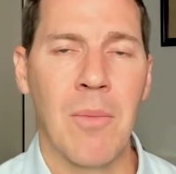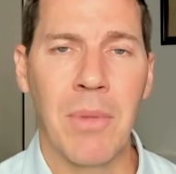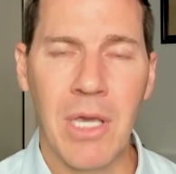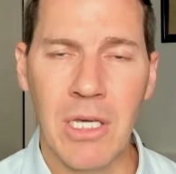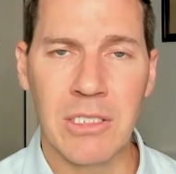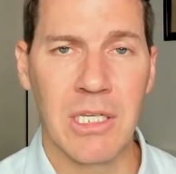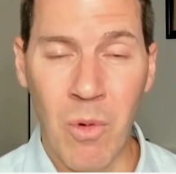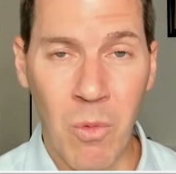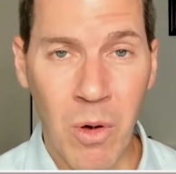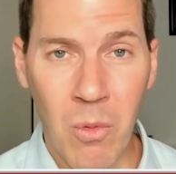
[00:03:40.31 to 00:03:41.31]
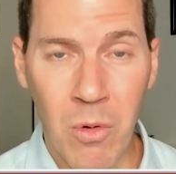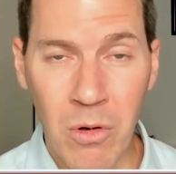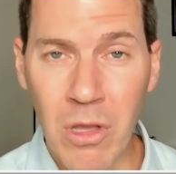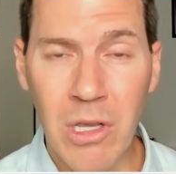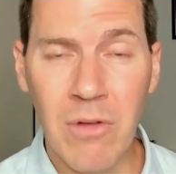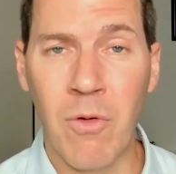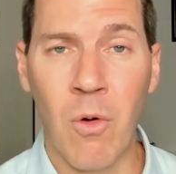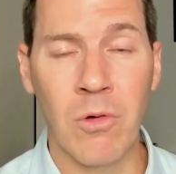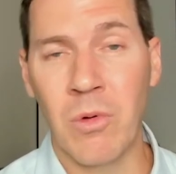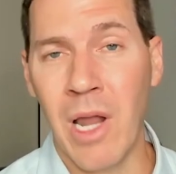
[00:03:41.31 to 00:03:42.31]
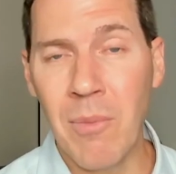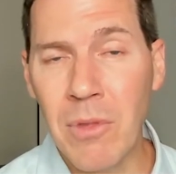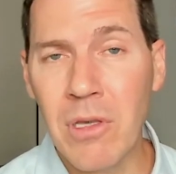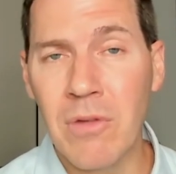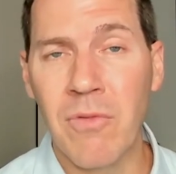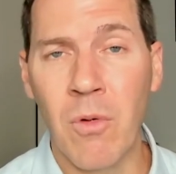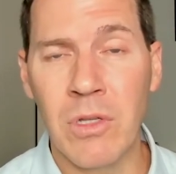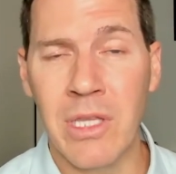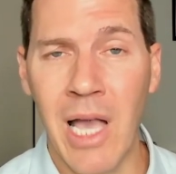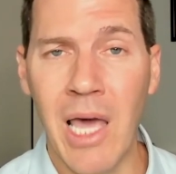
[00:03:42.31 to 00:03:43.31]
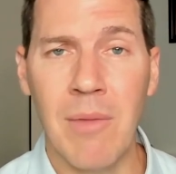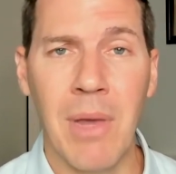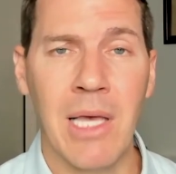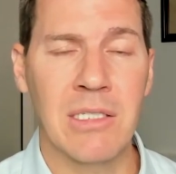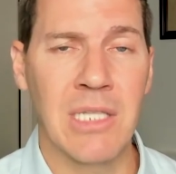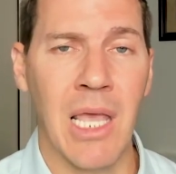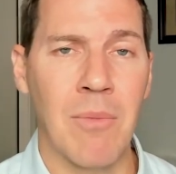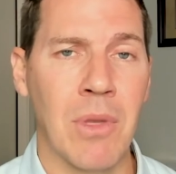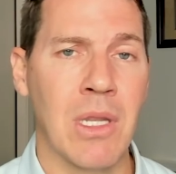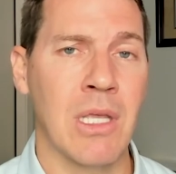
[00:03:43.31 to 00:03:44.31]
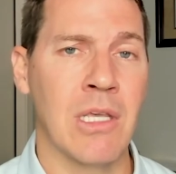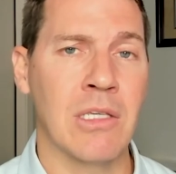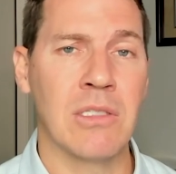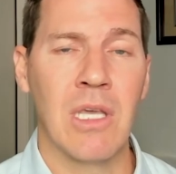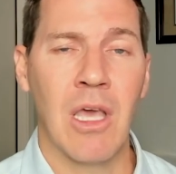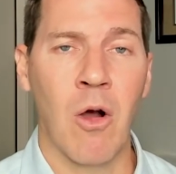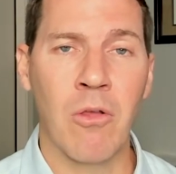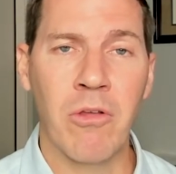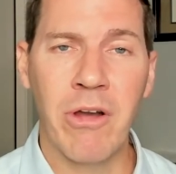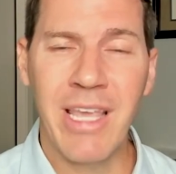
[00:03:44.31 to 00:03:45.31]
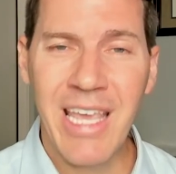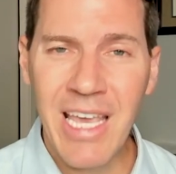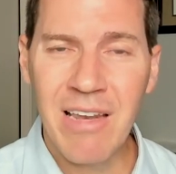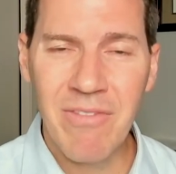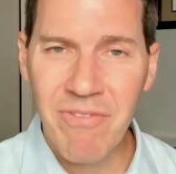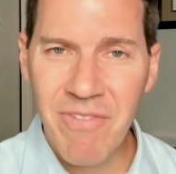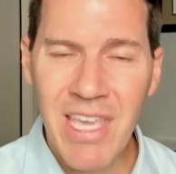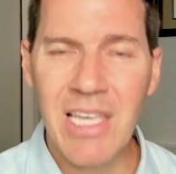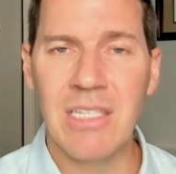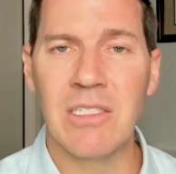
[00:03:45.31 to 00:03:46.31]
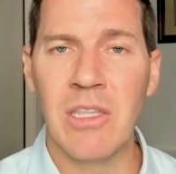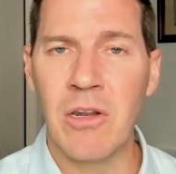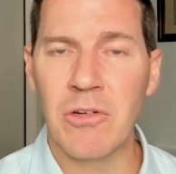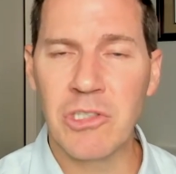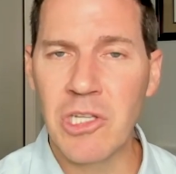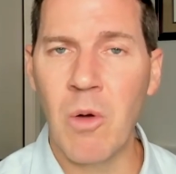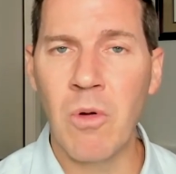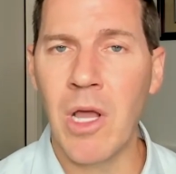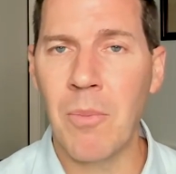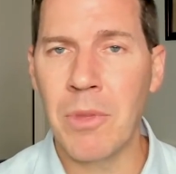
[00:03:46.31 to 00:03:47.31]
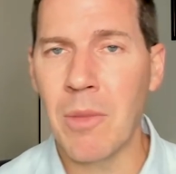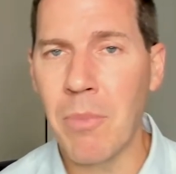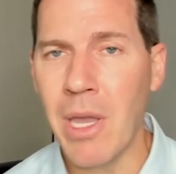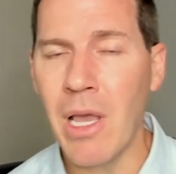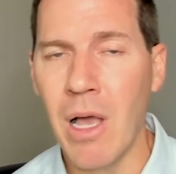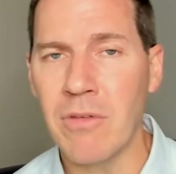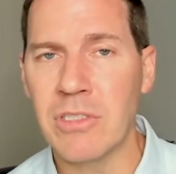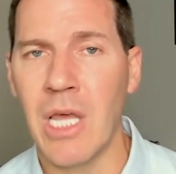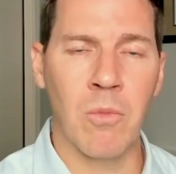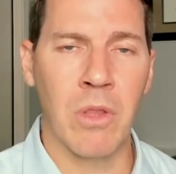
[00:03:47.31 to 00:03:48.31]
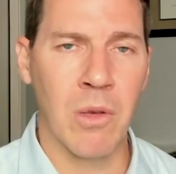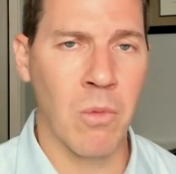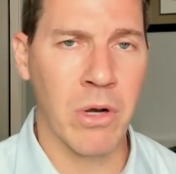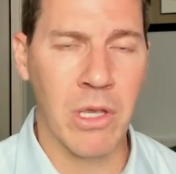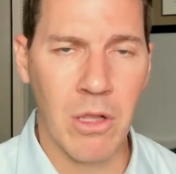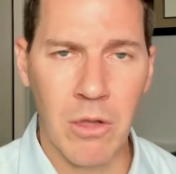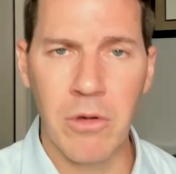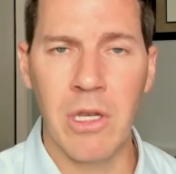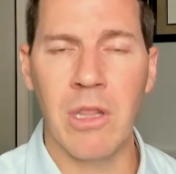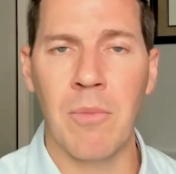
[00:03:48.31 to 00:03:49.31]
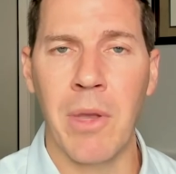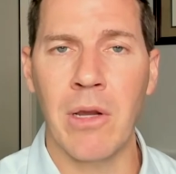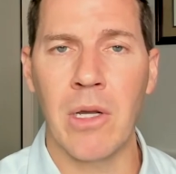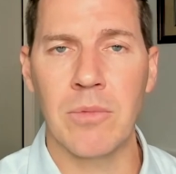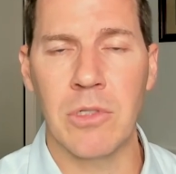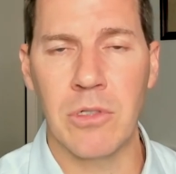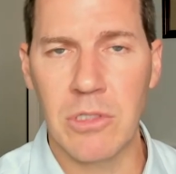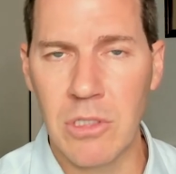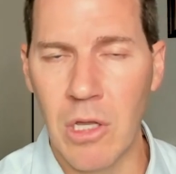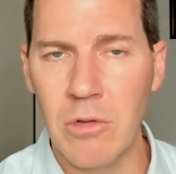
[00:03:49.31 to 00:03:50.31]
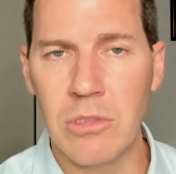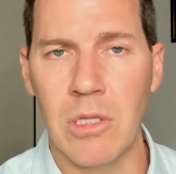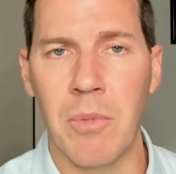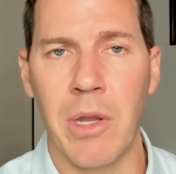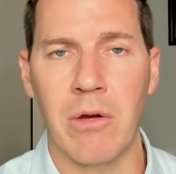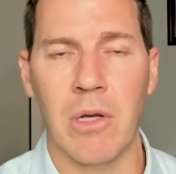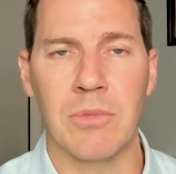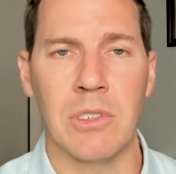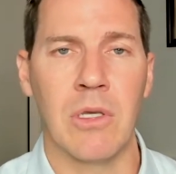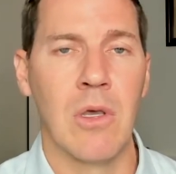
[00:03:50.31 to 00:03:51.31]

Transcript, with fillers: Because what we're looking for, what I'm looking for in the itemized statement is, are there any hidden fees that are showing up in the payoff statement that weren't included in the bankruptcy or disclosed in the bankruptcy,